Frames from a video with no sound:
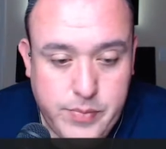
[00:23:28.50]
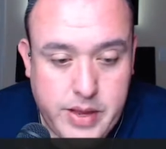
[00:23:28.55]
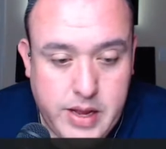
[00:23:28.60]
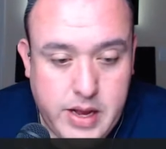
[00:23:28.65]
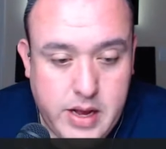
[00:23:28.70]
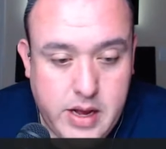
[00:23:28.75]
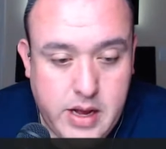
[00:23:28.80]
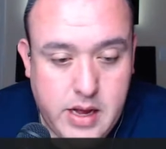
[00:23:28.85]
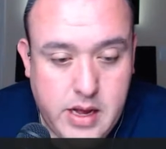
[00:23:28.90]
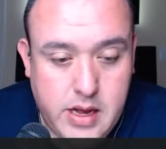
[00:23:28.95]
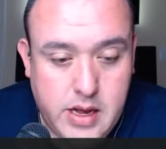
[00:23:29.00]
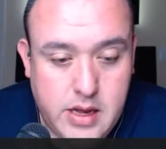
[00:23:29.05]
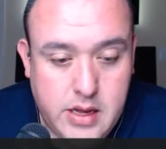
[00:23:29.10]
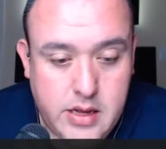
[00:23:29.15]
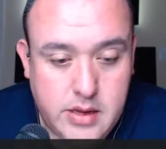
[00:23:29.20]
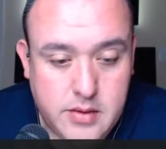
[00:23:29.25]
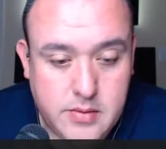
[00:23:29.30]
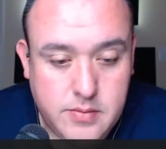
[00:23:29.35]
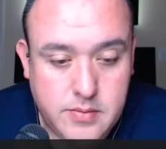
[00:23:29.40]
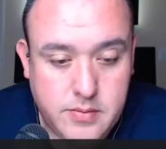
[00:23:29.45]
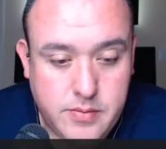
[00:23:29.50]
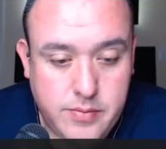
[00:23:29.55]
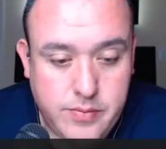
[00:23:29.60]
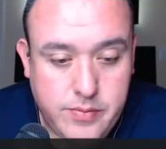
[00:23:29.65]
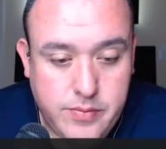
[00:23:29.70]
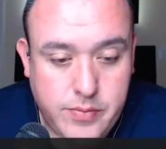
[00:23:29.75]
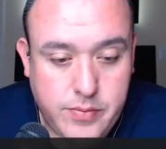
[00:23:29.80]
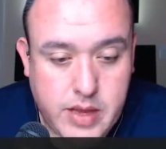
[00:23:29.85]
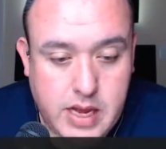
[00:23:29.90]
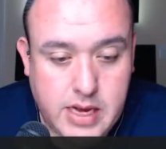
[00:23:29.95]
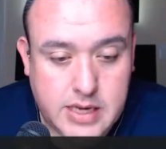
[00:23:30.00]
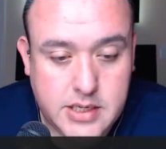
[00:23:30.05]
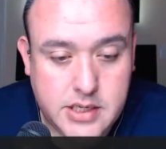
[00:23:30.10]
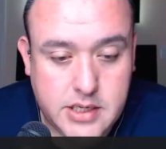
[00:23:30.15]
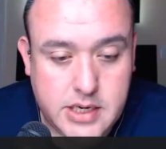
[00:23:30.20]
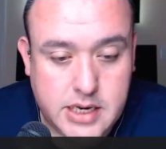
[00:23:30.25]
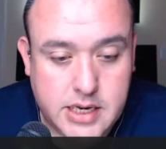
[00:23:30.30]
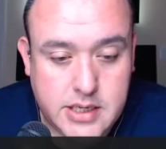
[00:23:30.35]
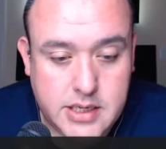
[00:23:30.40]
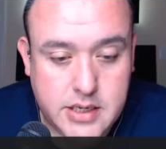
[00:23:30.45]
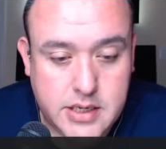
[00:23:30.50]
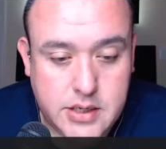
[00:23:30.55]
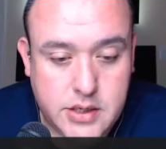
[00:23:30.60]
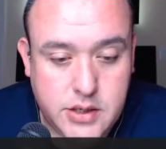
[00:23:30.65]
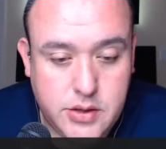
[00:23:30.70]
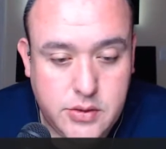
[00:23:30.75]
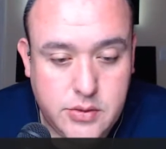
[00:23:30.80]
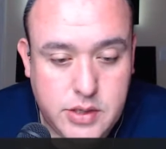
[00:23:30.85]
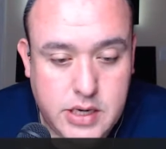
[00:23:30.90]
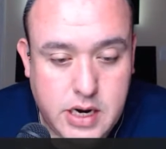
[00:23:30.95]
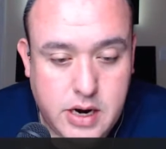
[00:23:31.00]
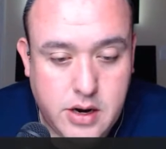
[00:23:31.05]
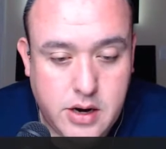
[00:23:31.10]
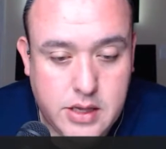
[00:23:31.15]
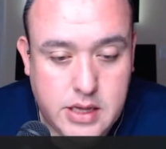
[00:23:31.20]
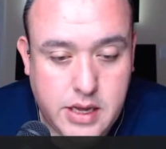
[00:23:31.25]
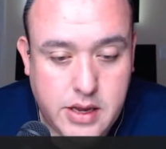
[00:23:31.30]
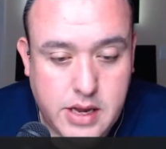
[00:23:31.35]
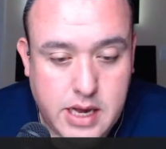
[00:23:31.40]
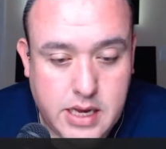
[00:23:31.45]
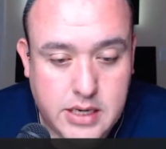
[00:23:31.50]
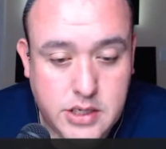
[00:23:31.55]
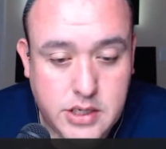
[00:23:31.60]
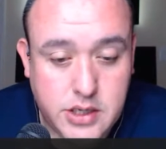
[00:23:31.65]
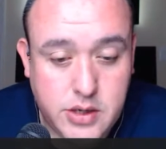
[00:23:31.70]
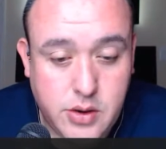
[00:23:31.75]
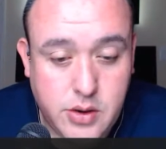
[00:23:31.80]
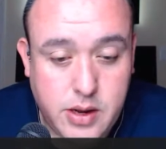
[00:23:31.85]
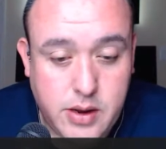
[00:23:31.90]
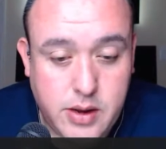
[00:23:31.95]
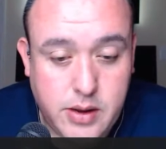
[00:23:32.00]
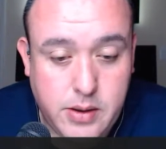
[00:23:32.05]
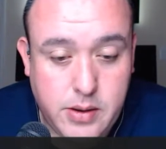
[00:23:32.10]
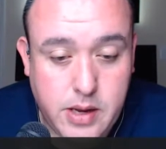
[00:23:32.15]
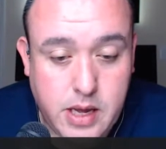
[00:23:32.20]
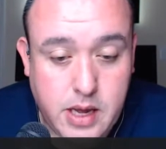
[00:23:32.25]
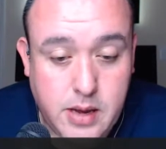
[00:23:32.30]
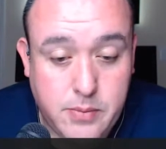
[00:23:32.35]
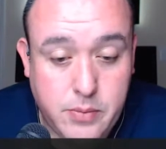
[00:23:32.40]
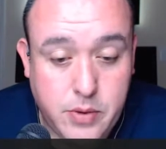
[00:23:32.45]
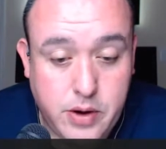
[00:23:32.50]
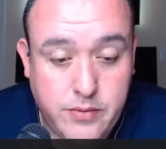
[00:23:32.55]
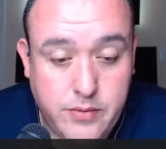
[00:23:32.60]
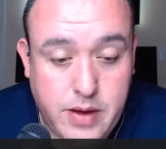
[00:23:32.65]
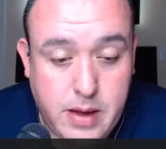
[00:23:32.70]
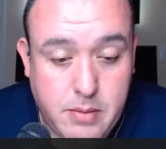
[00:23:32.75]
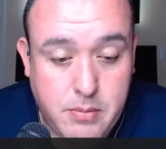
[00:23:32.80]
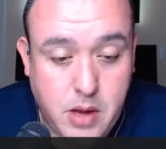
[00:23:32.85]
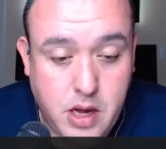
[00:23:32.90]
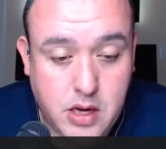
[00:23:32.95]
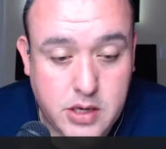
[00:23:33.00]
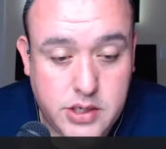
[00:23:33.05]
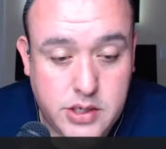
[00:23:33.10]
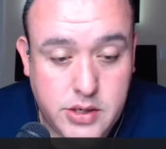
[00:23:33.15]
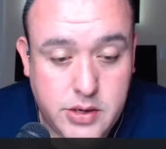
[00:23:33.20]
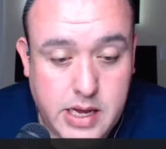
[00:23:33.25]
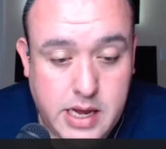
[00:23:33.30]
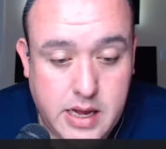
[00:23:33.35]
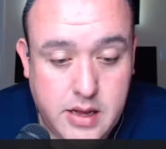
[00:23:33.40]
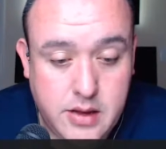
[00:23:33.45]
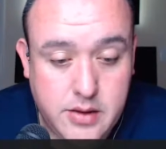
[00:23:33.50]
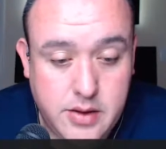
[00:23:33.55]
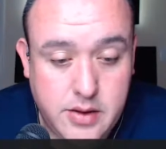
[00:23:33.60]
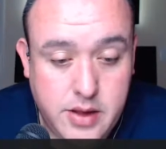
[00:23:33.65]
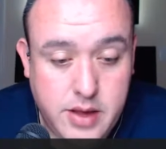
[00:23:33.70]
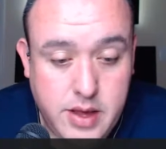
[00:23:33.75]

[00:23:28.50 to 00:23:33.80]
Uh, I suggested to Derek that you guys should do a, a prefab box shootout.